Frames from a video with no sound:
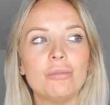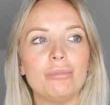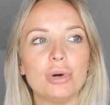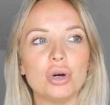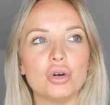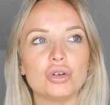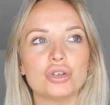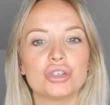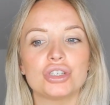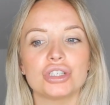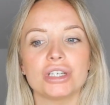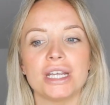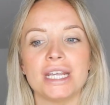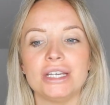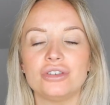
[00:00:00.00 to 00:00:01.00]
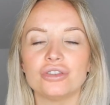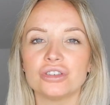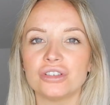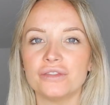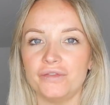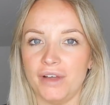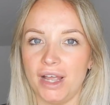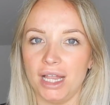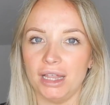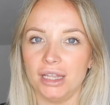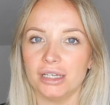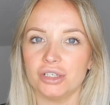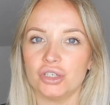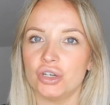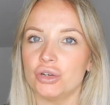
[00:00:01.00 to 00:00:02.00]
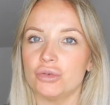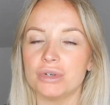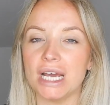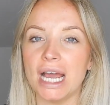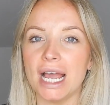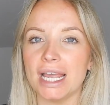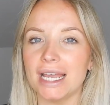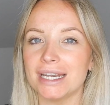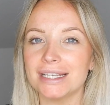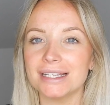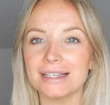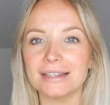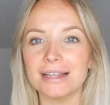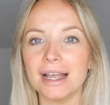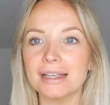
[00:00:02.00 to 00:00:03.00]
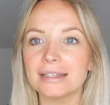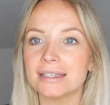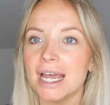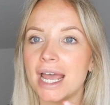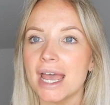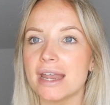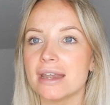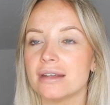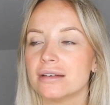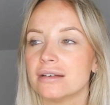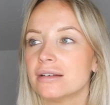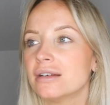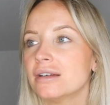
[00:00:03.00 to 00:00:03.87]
but it just felt too tight, and it's a size 10,